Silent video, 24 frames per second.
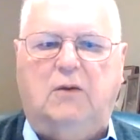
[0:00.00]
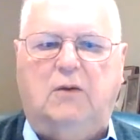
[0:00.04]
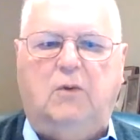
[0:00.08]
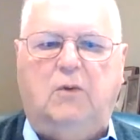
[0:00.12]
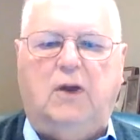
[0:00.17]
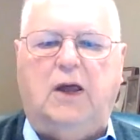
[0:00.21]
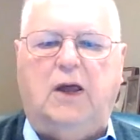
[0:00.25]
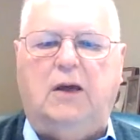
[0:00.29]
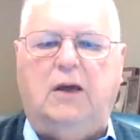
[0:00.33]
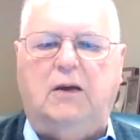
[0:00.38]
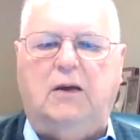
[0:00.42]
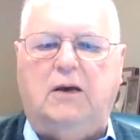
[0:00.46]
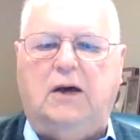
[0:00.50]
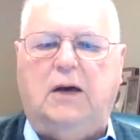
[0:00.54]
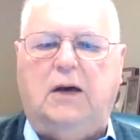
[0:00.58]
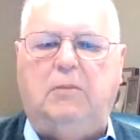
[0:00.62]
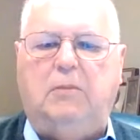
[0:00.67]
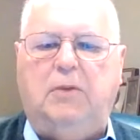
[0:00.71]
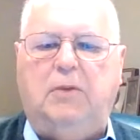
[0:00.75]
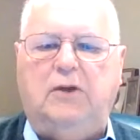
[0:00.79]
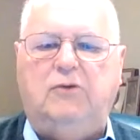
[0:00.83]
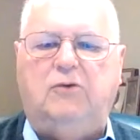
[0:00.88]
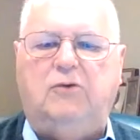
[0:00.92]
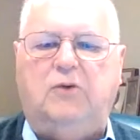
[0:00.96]
Well, I, I
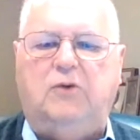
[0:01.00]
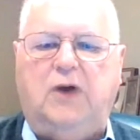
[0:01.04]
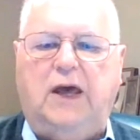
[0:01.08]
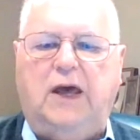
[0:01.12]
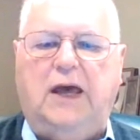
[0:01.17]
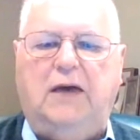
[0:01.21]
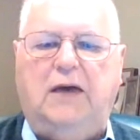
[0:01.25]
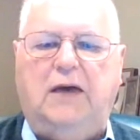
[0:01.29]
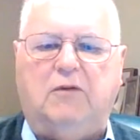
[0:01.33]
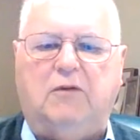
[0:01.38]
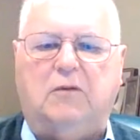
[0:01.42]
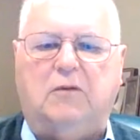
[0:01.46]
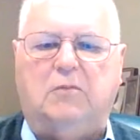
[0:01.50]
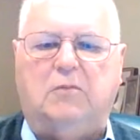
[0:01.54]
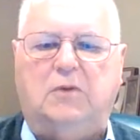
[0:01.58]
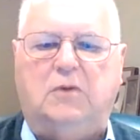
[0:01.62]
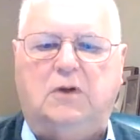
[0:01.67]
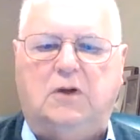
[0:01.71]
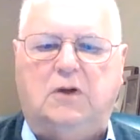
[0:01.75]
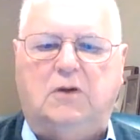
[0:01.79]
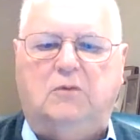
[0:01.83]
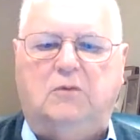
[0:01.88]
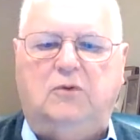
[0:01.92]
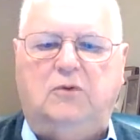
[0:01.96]
bet you have them.
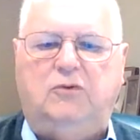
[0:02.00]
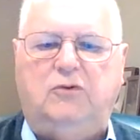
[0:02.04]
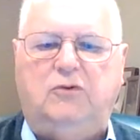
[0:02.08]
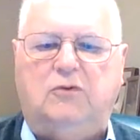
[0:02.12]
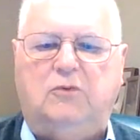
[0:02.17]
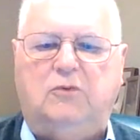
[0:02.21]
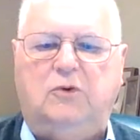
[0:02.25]
We should,